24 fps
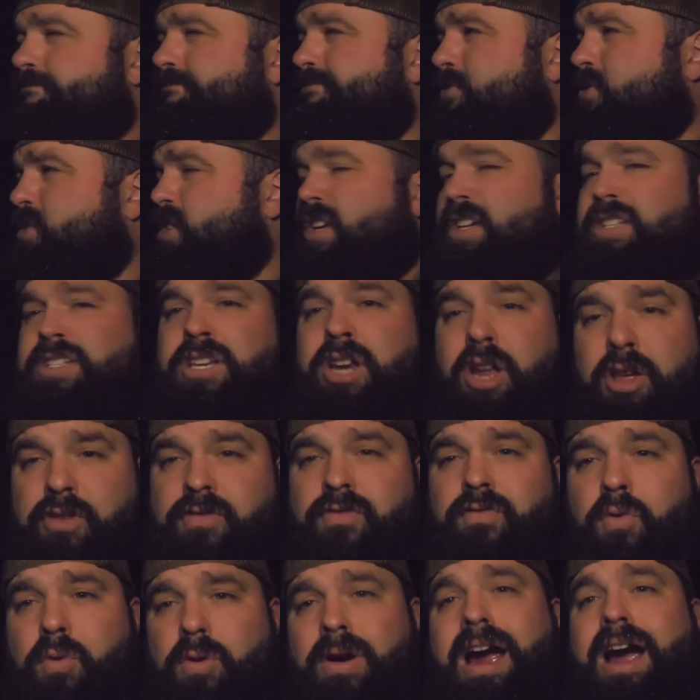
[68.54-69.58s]
took us another
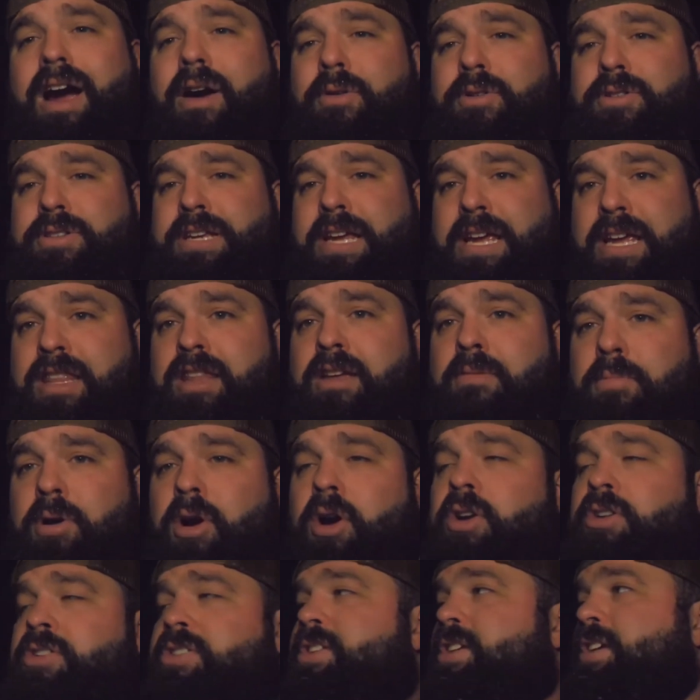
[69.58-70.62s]
four hours in the
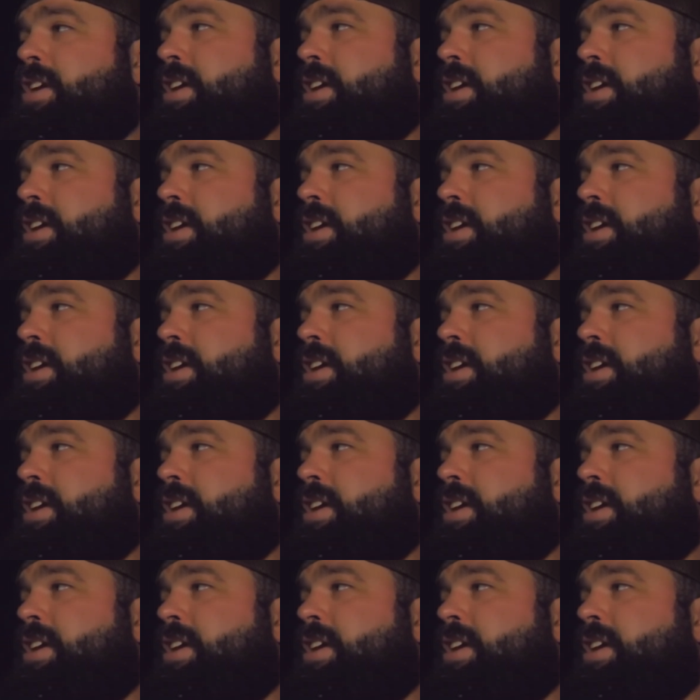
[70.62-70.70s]
marsh to